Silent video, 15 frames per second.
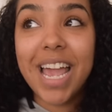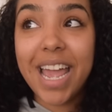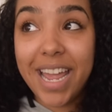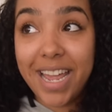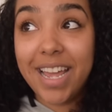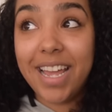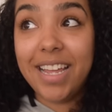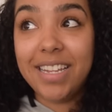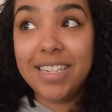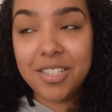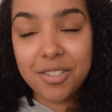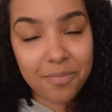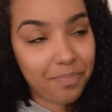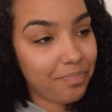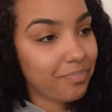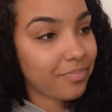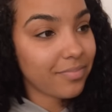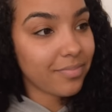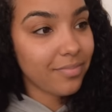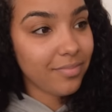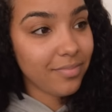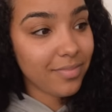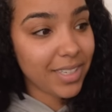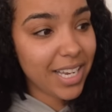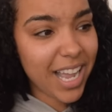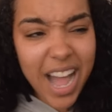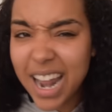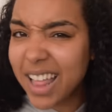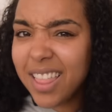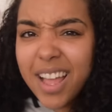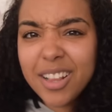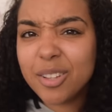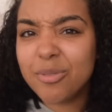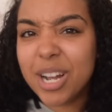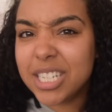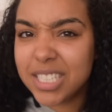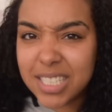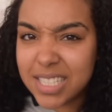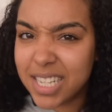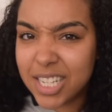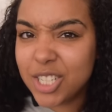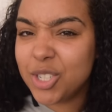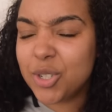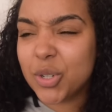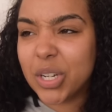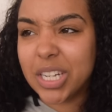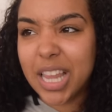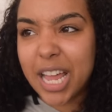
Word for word: and kind of like the rest is history.